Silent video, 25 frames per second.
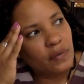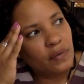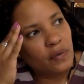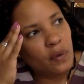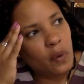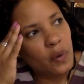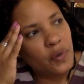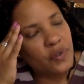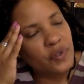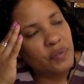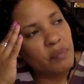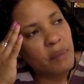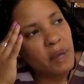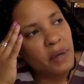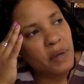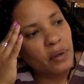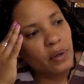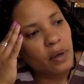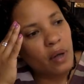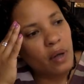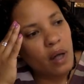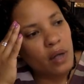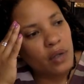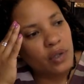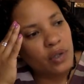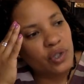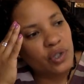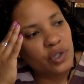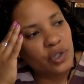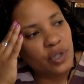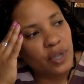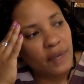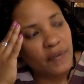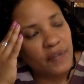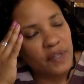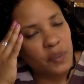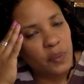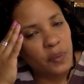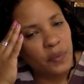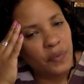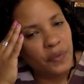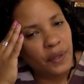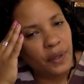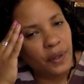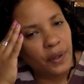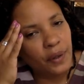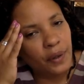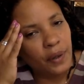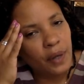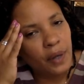Of course, men are called chefs when
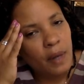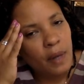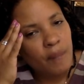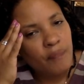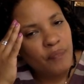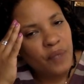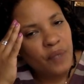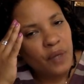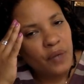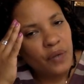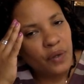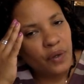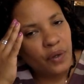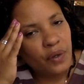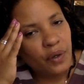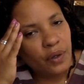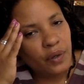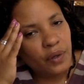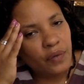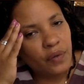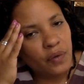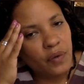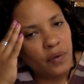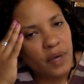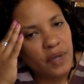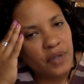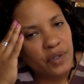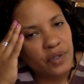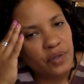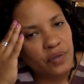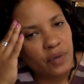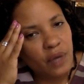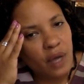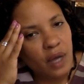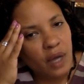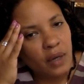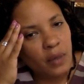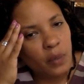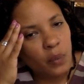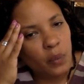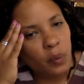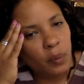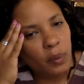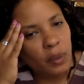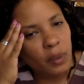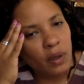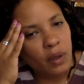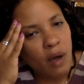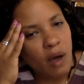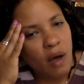they're the cook of a restaurant, and
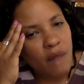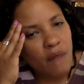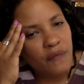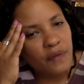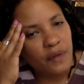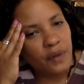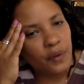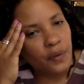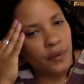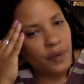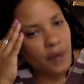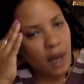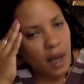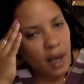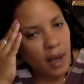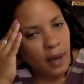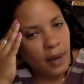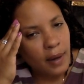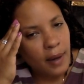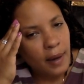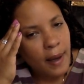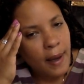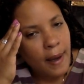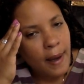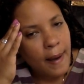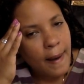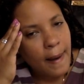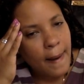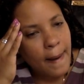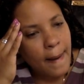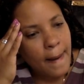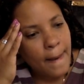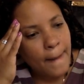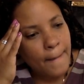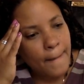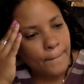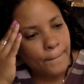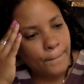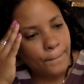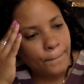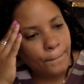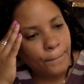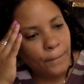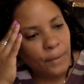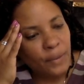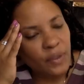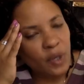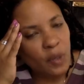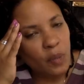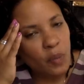women often are not.
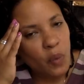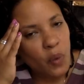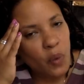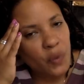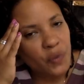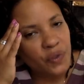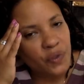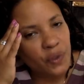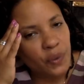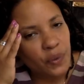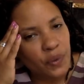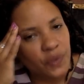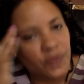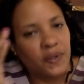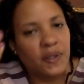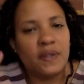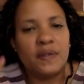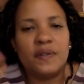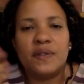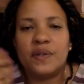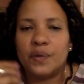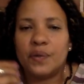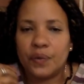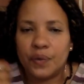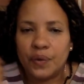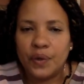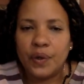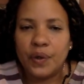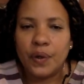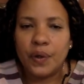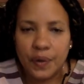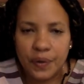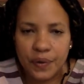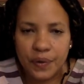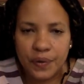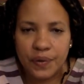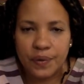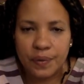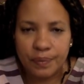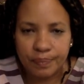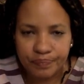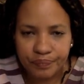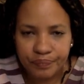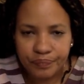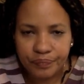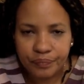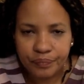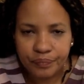They're more so just considered cooks.